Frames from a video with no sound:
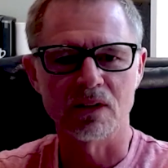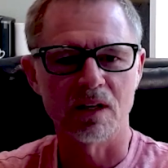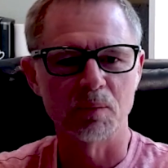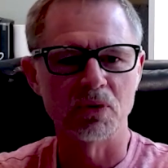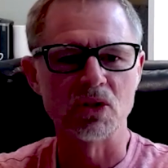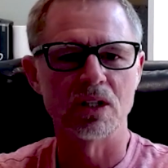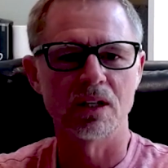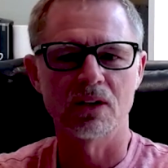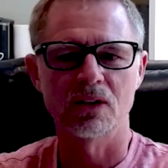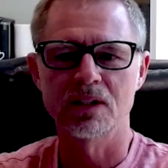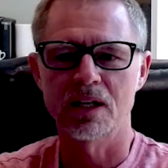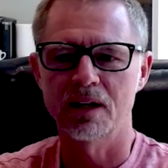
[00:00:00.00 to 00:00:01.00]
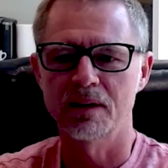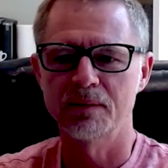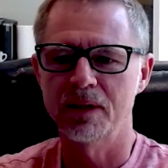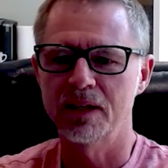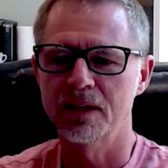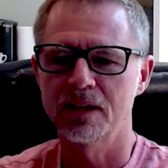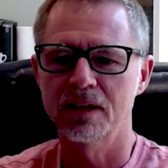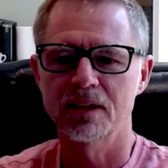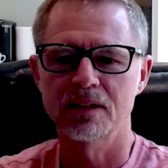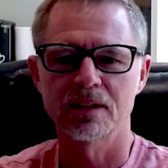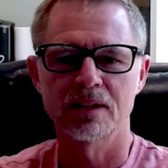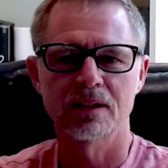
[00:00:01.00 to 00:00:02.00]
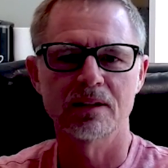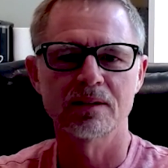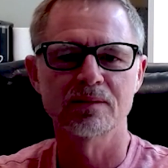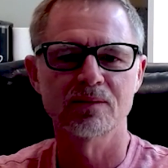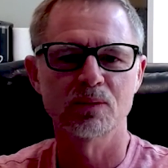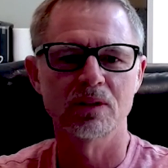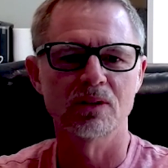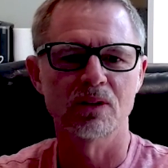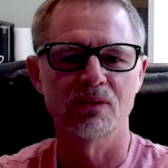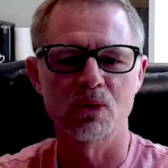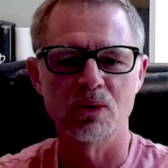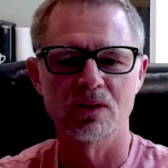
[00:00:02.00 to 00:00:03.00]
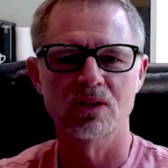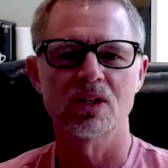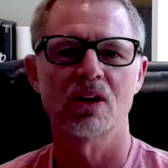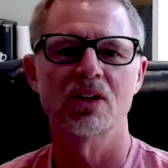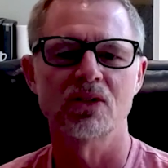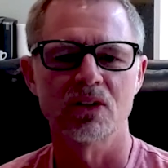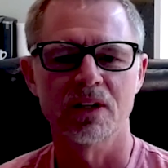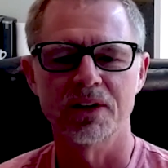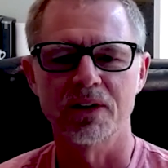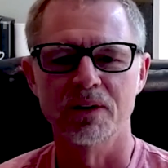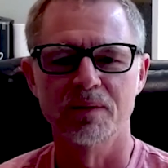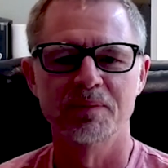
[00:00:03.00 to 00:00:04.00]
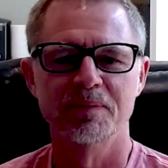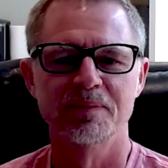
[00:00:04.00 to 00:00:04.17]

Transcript: I appreciate your time, and we look forward to talking to you later.